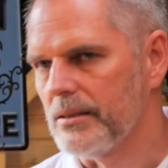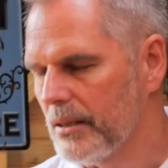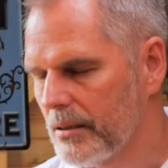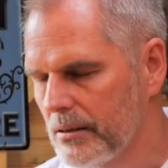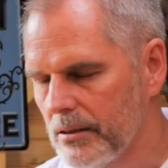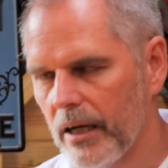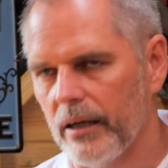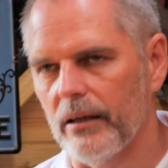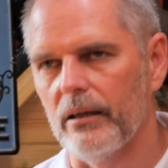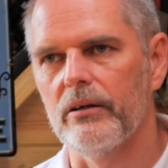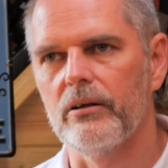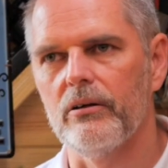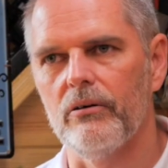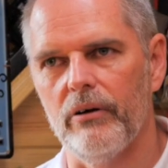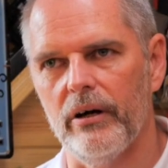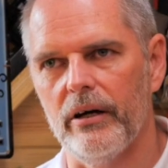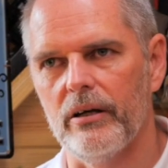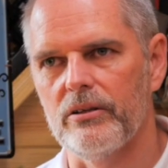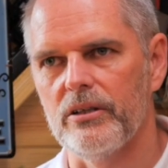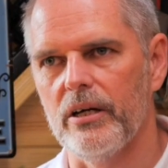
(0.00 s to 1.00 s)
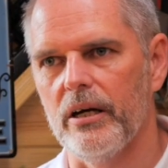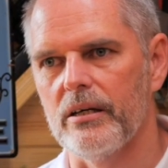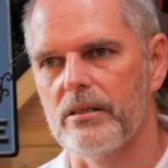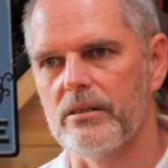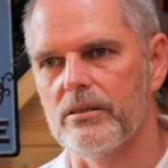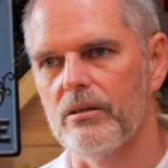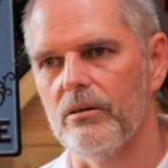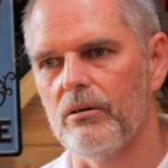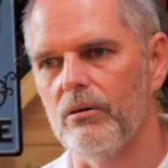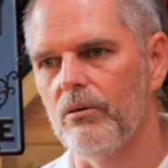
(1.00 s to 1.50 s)
exactly correct. Yeah.
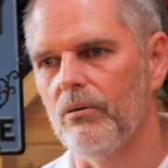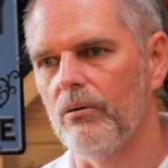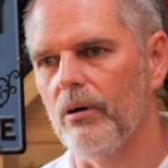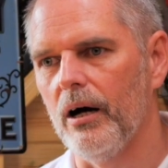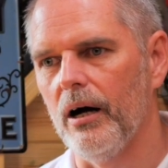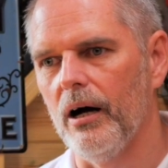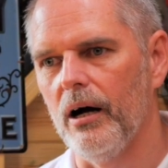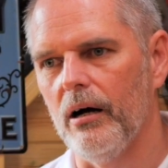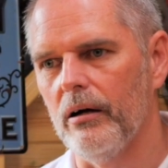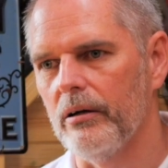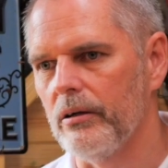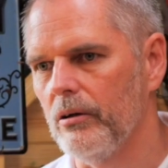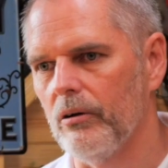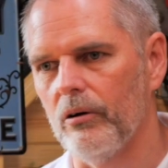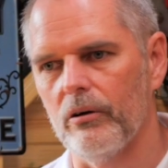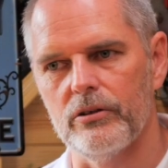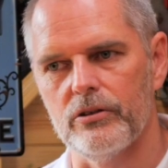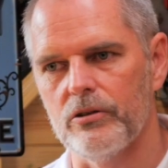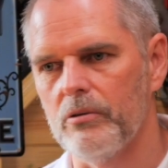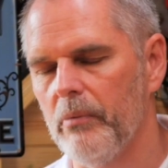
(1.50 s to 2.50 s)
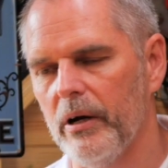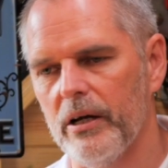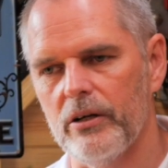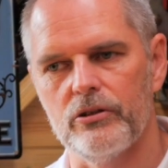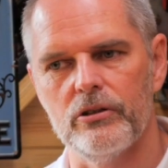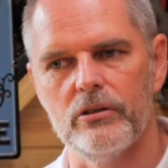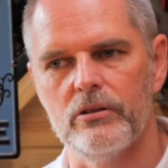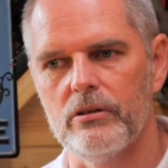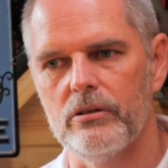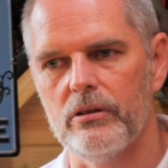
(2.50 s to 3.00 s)
So you know, as you
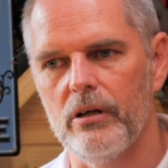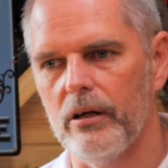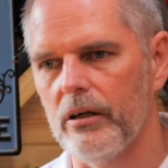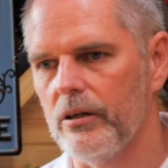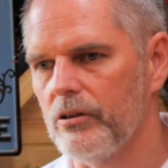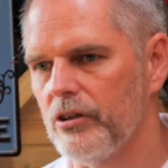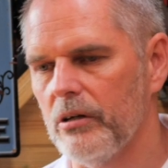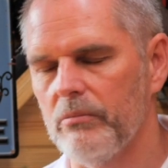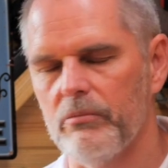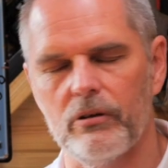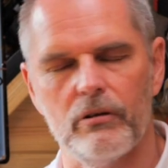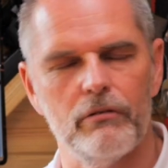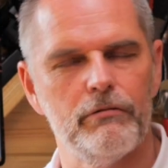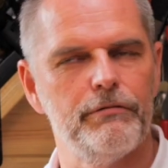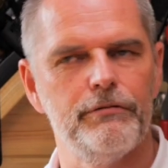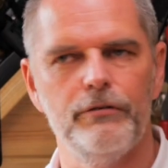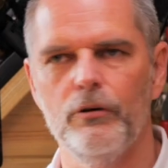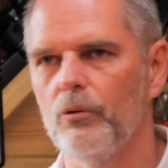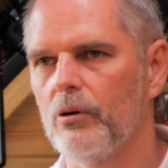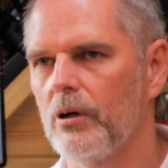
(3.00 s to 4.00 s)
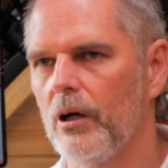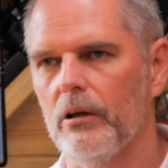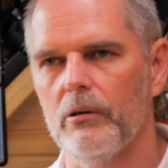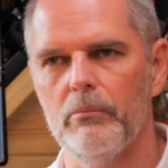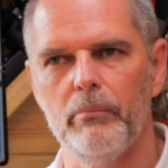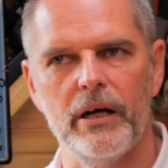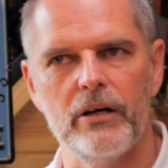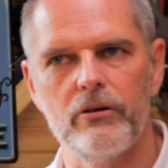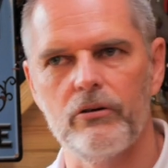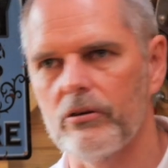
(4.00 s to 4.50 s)
mentioned, Jim, you've got full color
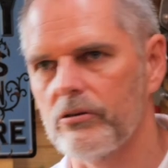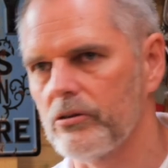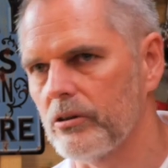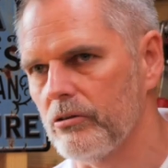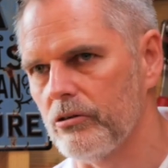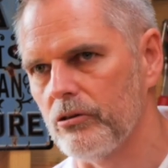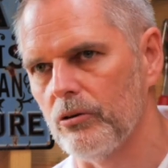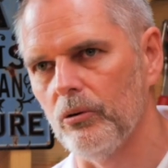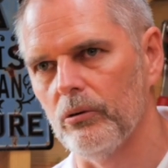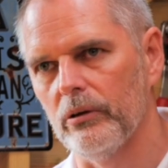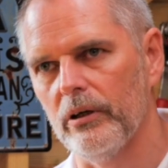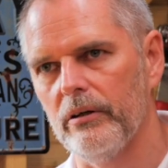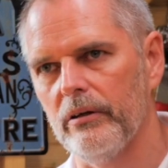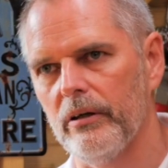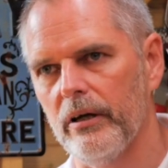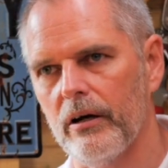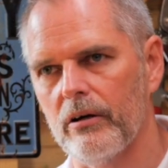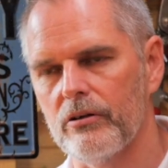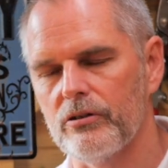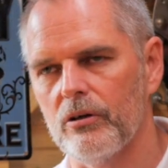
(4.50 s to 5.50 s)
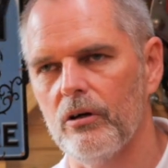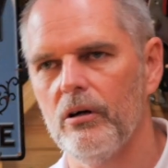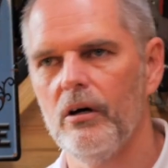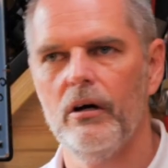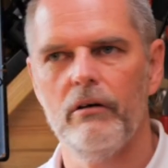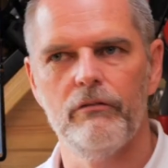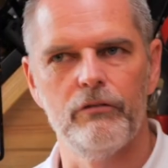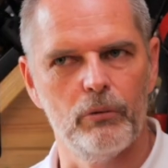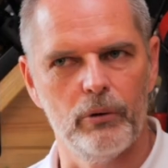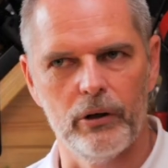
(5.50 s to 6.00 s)
matrix control in there. So
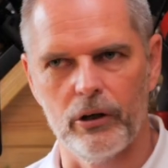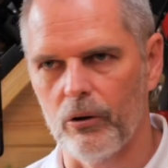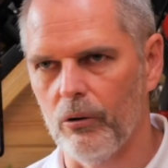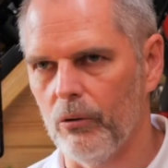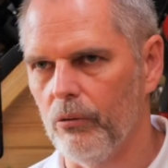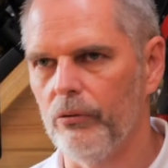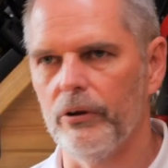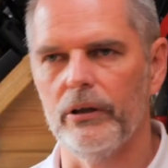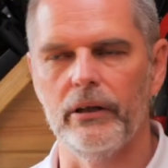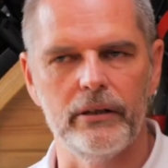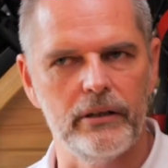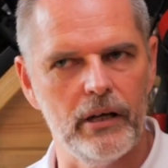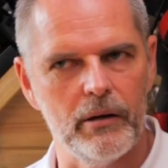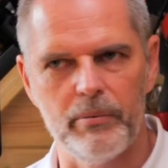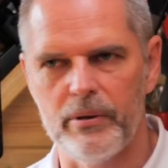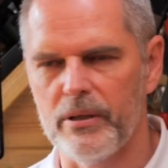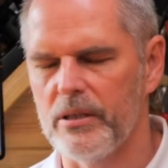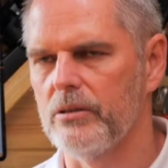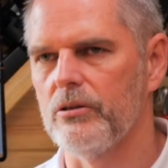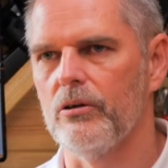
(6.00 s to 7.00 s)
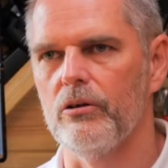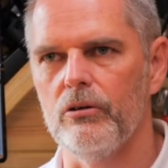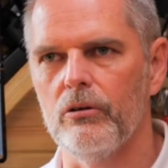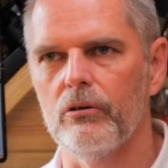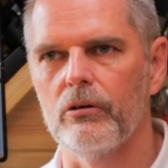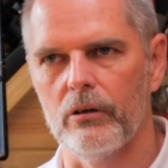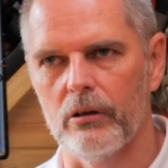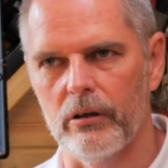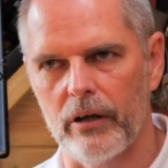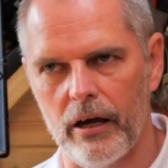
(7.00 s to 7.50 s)
if you want to go really deep into it, you
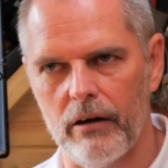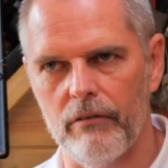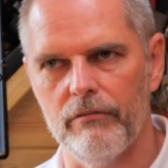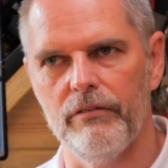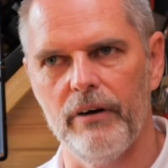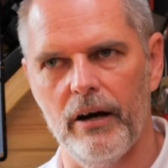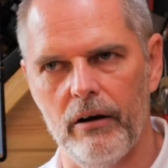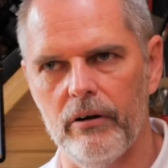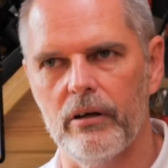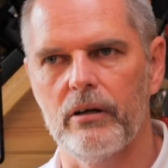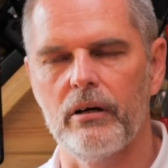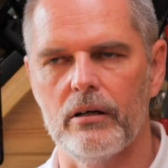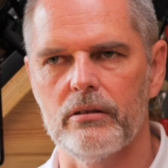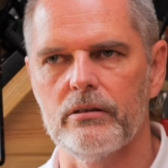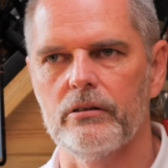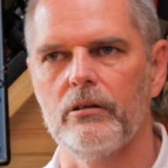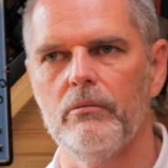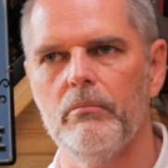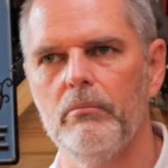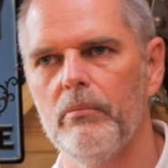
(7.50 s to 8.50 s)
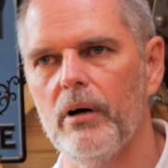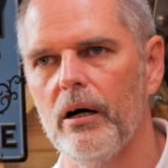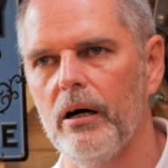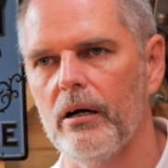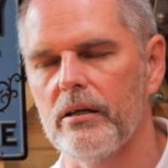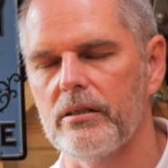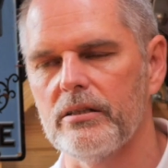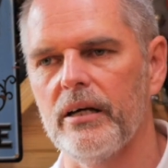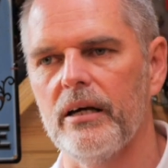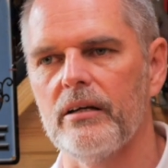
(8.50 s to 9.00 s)
can get very custom
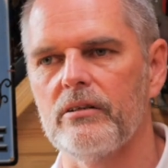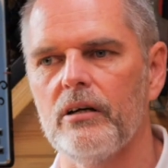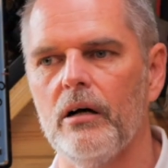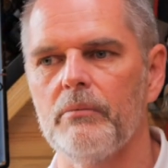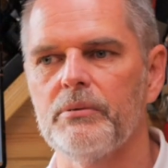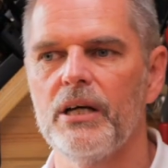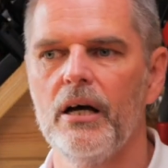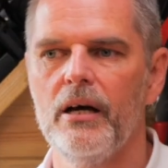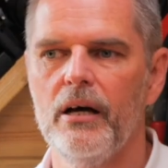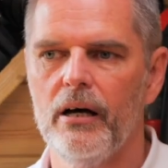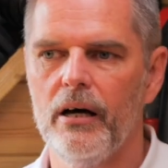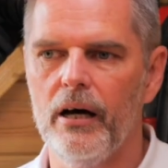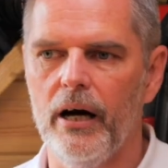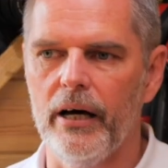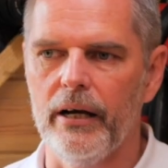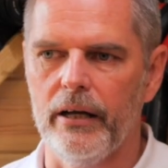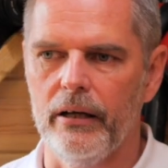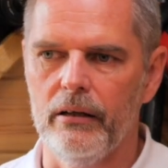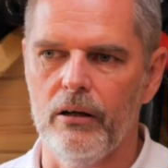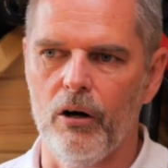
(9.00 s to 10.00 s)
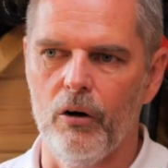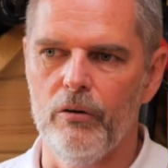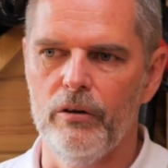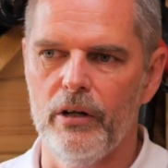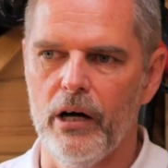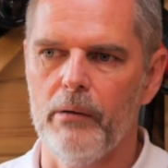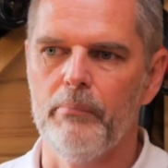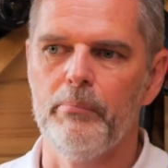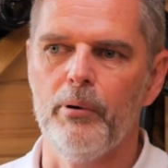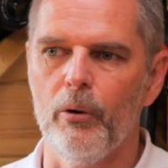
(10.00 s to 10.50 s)
setups. And on
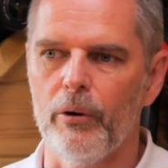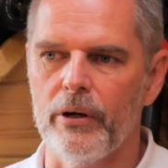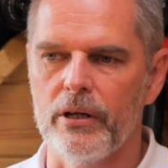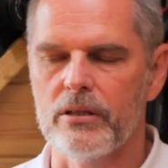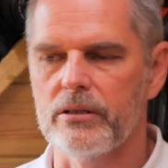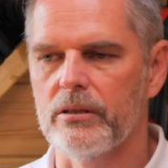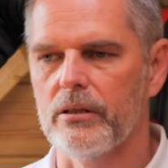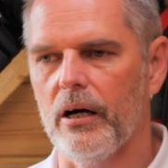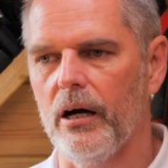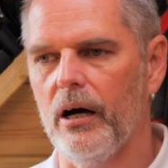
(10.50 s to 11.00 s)
that point,